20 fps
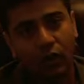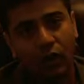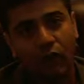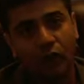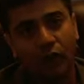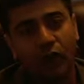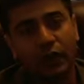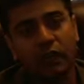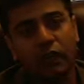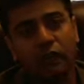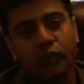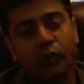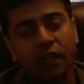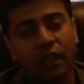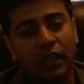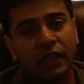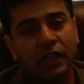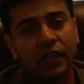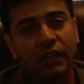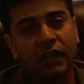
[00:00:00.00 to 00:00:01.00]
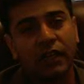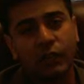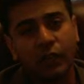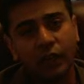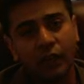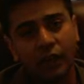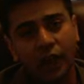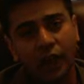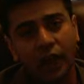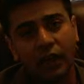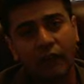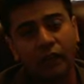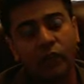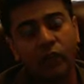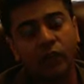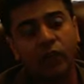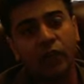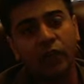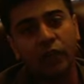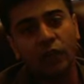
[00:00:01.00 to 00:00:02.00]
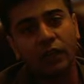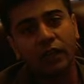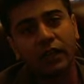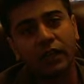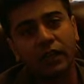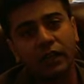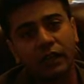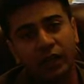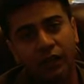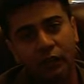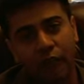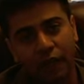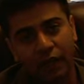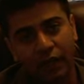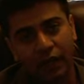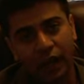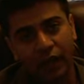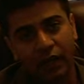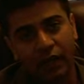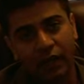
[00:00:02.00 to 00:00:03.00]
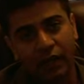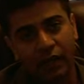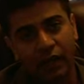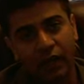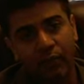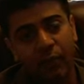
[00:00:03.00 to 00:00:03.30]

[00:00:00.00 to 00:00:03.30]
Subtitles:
Well, we can deal with that, or the lawyer can deal with that later.